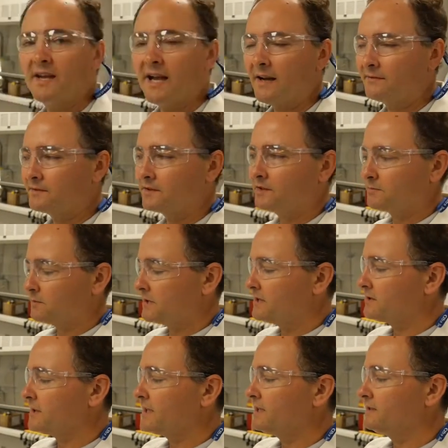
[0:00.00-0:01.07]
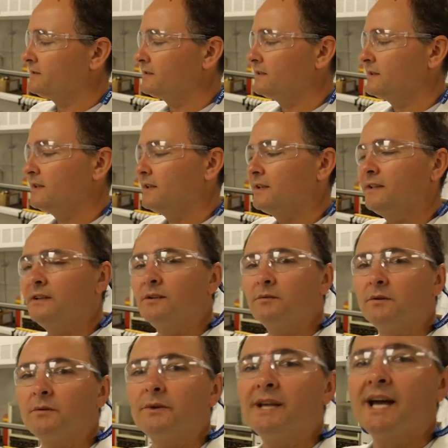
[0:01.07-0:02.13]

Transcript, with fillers: After spray drying, what we